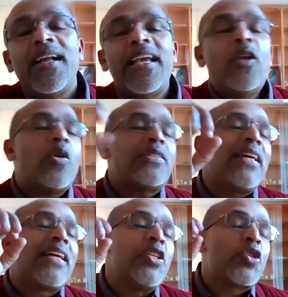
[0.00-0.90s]
He knows
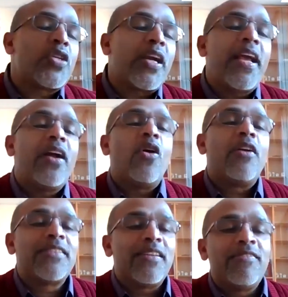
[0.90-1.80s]
the history
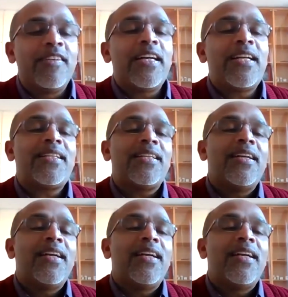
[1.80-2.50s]
of the world.